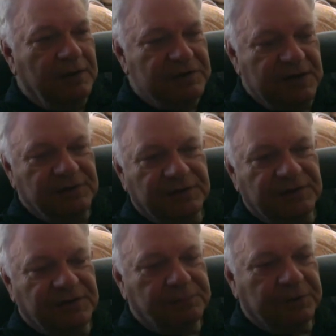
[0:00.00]

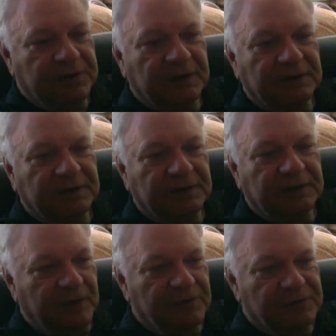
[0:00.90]
Jesus is predicting
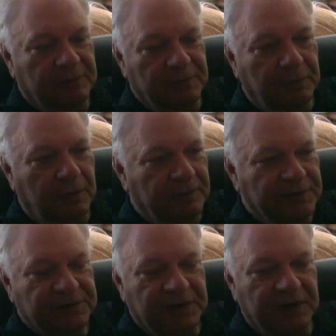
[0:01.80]
events from the war.
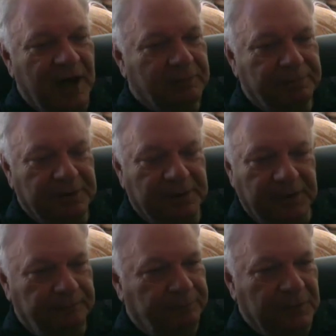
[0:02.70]
This cannot
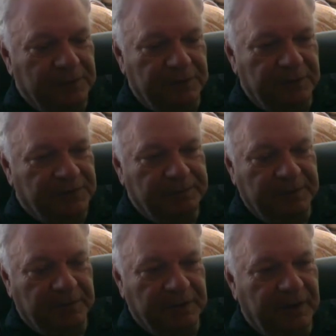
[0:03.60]
be
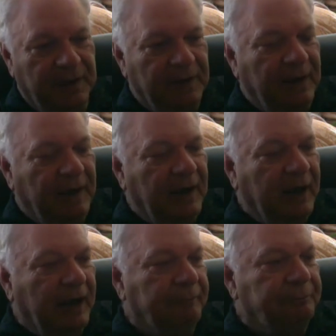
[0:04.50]
disputed.
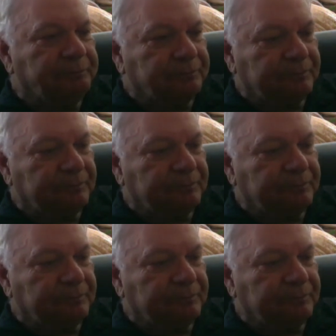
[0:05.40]
Um,